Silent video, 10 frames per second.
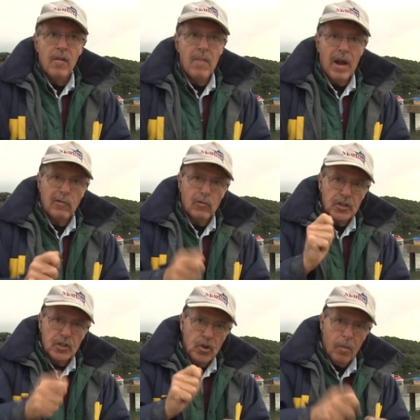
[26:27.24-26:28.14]
mackerel,
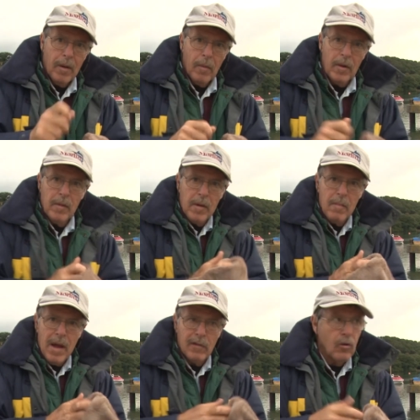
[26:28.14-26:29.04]
just chop up a little bit of
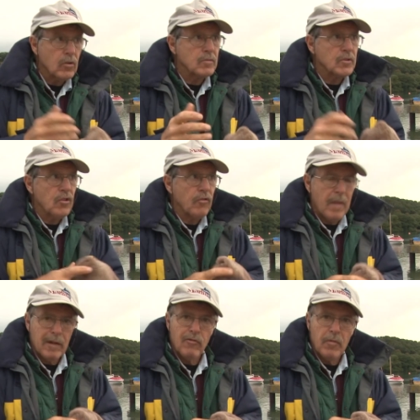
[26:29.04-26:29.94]
mackerel. I've got some soft
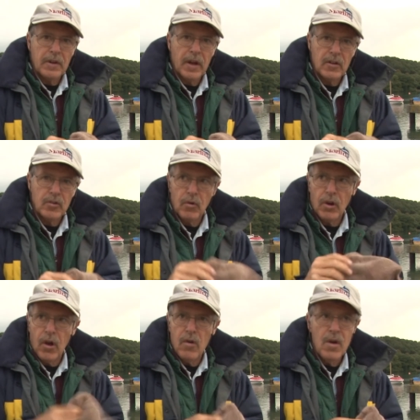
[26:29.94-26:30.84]
mackerel from a day or two
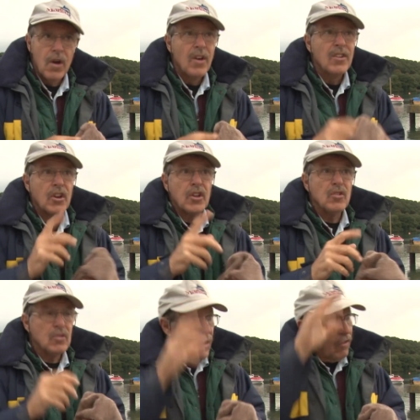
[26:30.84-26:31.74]
ago. I'm going to
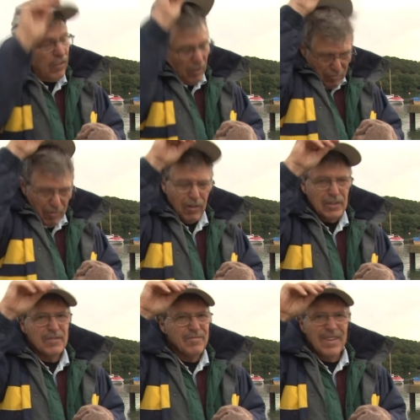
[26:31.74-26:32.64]
use it off those
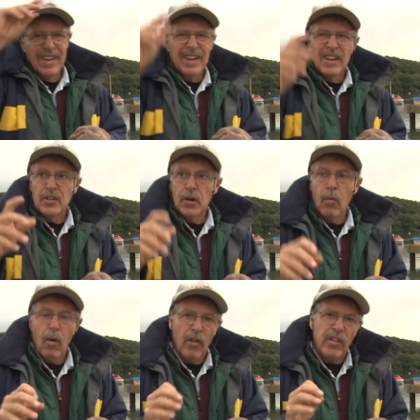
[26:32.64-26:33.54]
rocks, and do you know
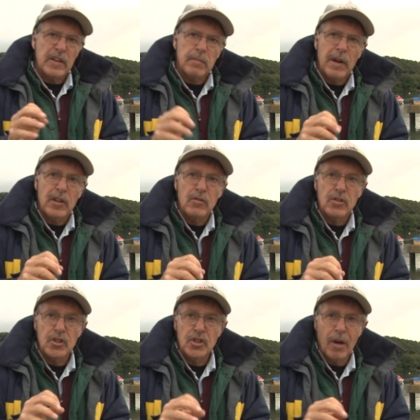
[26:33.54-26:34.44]
what, I think it's better used
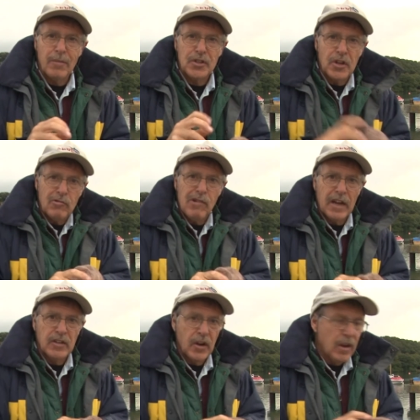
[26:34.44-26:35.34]
as chum as an
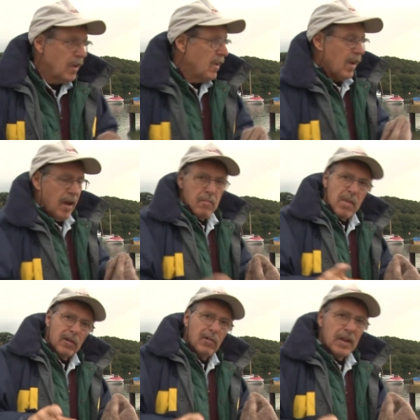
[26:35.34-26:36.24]
attractant. And
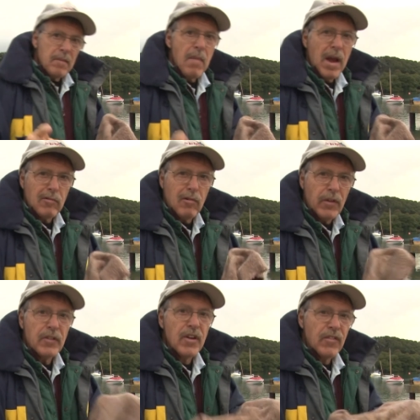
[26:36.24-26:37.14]
mackerel eat mackerel,
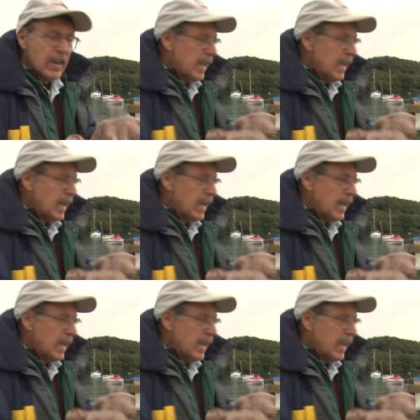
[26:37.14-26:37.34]
they're definitely